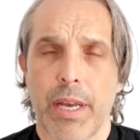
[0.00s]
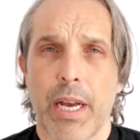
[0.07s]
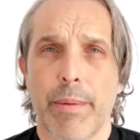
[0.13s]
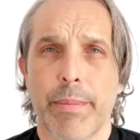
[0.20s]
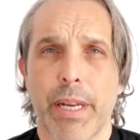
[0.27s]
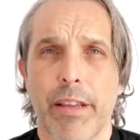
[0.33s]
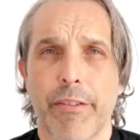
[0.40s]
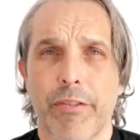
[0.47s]
I
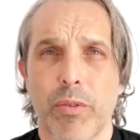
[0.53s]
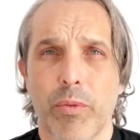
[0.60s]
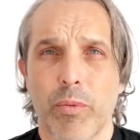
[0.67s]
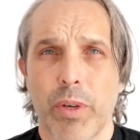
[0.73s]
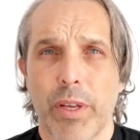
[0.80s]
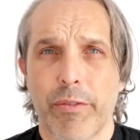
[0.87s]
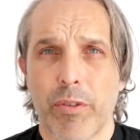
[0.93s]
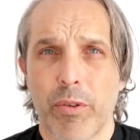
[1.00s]
mean, if
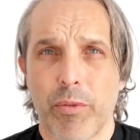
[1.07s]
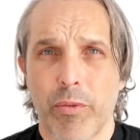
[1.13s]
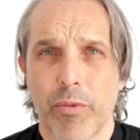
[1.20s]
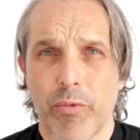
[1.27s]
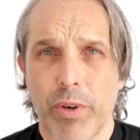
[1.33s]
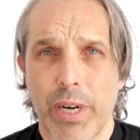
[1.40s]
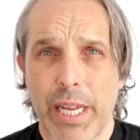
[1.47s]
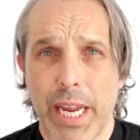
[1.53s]
you're
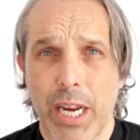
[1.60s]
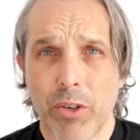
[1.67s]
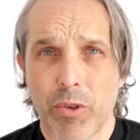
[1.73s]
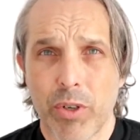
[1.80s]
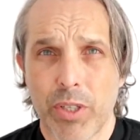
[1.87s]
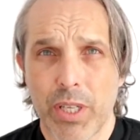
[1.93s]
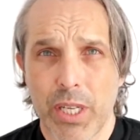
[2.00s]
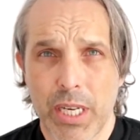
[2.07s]
really
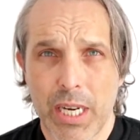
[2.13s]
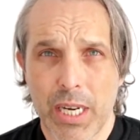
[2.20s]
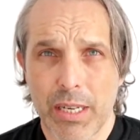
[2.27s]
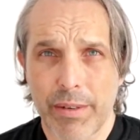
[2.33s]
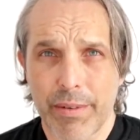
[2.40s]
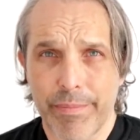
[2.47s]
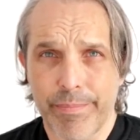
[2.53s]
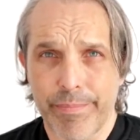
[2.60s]
interested
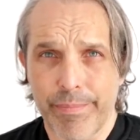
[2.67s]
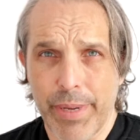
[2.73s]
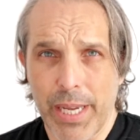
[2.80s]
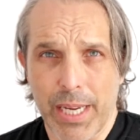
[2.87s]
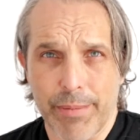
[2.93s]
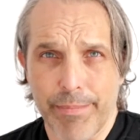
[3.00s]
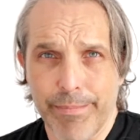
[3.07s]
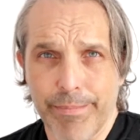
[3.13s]
in
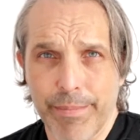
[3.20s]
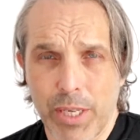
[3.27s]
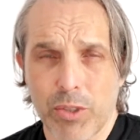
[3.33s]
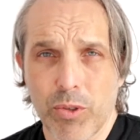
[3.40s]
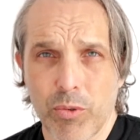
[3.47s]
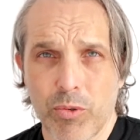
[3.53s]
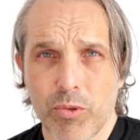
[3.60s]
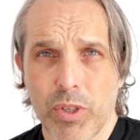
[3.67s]
big
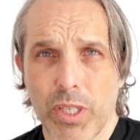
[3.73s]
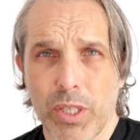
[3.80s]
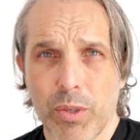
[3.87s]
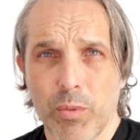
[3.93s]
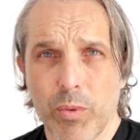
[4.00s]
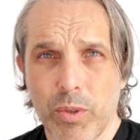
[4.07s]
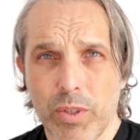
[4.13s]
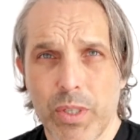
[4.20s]
muscles and you
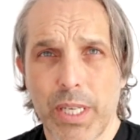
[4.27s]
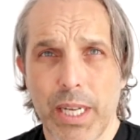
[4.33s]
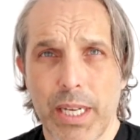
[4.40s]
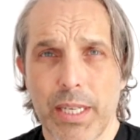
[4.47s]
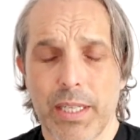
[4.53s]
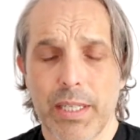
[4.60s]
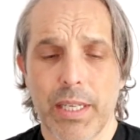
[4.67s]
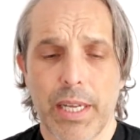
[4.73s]
want to
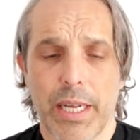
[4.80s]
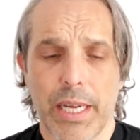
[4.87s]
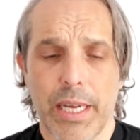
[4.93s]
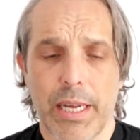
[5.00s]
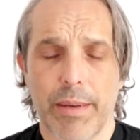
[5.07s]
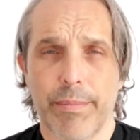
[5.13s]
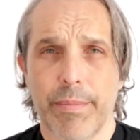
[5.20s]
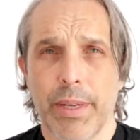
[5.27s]
get
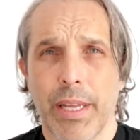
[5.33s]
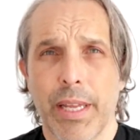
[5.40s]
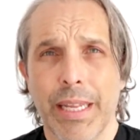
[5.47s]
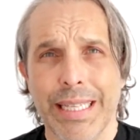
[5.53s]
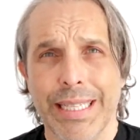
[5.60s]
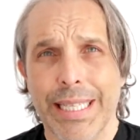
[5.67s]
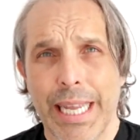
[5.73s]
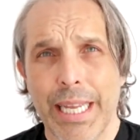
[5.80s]

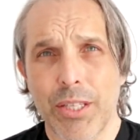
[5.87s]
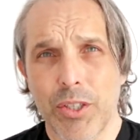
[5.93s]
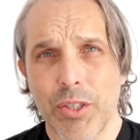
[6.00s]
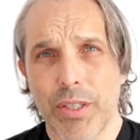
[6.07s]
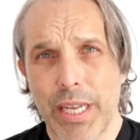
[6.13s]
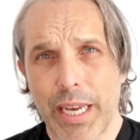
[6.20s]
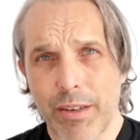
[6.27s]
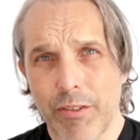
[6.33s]

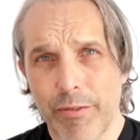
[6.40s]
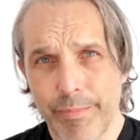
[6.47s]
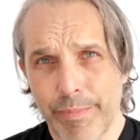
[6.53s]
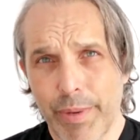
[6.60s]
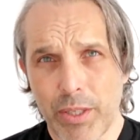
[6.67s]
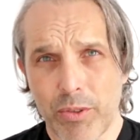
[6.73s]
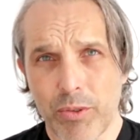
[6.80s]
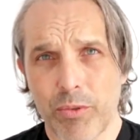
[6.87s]
tension out of
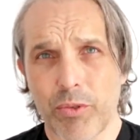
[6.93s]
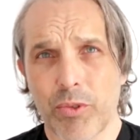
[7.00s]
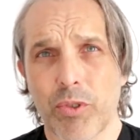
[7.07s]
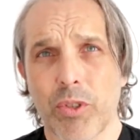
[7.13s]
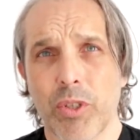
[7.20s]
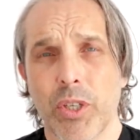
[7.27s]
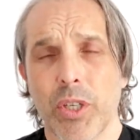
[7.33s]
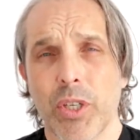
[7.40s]

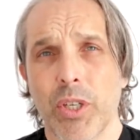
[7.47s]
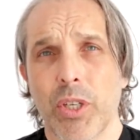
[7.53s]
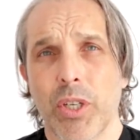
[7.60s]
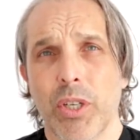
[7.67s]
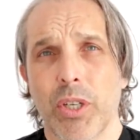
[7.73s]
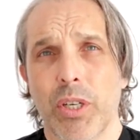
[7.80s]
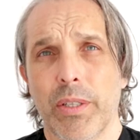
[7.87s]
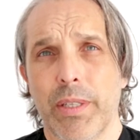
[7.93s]
muscles,
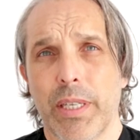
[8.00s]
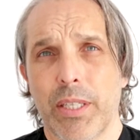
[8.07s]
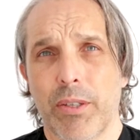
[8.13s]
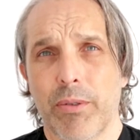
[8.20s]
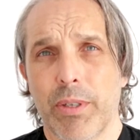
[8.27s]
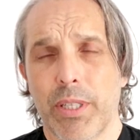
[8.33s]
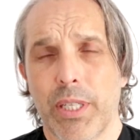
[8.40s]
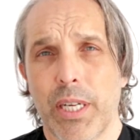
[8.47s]
and that's
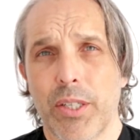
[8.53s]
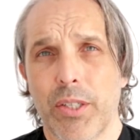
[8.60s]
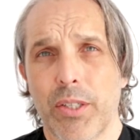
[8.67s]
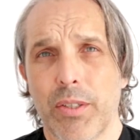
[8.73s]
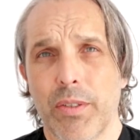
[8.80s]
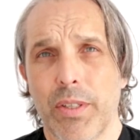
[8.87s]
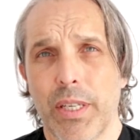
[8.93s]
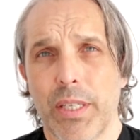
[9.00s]
your
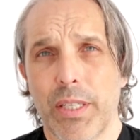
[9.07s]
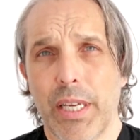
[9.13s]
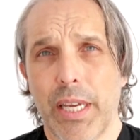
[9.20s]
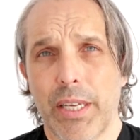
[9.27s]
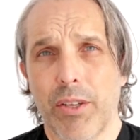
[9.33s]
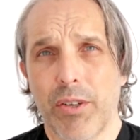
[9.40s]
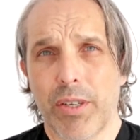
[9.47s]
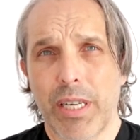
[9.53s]
intention, then
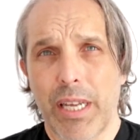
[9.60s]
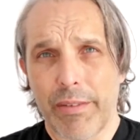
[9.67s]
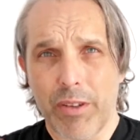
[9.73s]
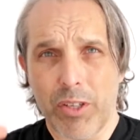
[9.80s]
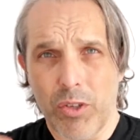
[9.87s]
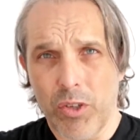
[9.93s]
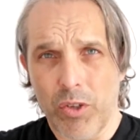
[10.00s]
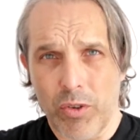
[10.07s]
yeah, you can
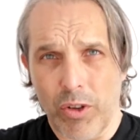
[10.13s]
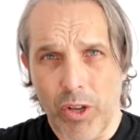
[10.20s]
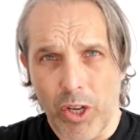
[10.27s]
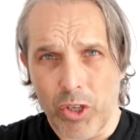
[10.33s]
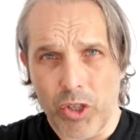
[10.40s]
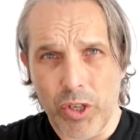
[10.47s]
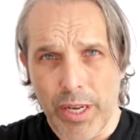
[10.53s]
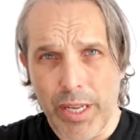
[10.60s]
have a
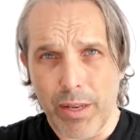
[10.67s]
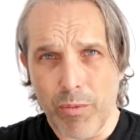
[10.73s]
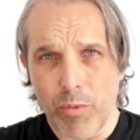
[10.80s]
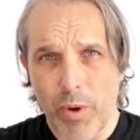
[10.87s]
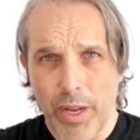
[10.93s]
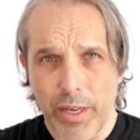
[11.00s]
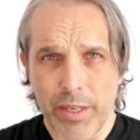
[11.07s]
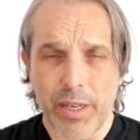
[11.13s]
giant
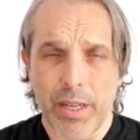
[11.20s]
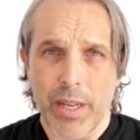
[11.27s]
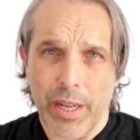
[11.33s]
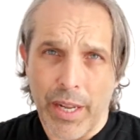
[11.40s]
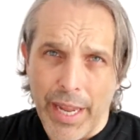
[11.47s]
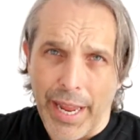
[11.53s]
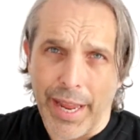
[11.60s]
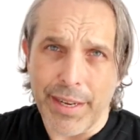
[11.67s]
one
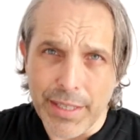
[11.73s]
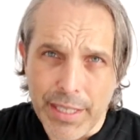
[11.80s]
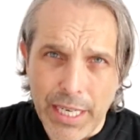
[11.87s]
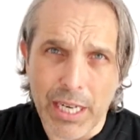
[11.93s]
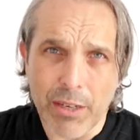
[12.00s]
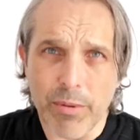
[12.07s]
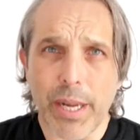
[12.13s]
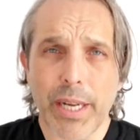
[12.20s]
and
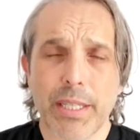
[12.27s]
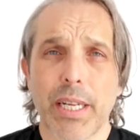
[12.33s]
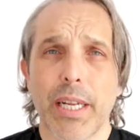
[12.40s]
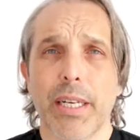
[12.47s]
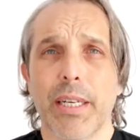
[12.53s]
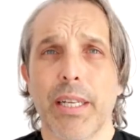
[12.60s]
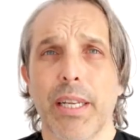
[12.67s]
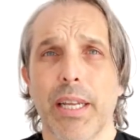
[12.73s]
dig right
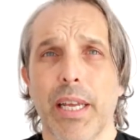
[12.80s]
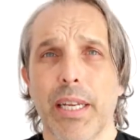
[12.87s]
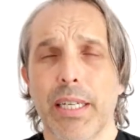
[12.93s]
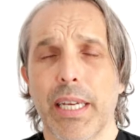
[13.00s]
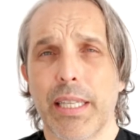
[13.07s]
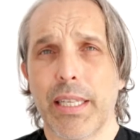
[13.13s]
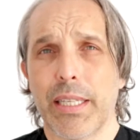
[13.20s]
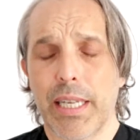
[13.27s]
in and
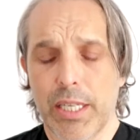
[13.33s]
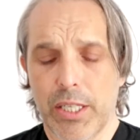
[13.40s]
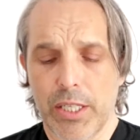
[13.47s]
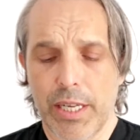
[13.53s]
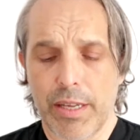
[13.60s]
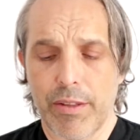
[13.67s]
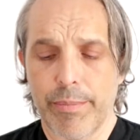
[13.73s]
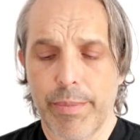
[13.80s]
get the
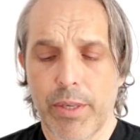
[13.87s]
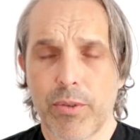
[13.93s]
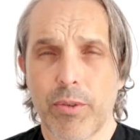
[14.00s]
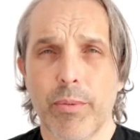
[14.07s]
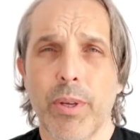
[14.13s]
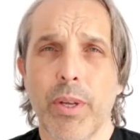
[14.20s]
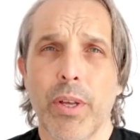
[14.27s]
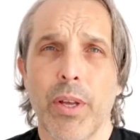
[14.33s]
tension out of the muscle.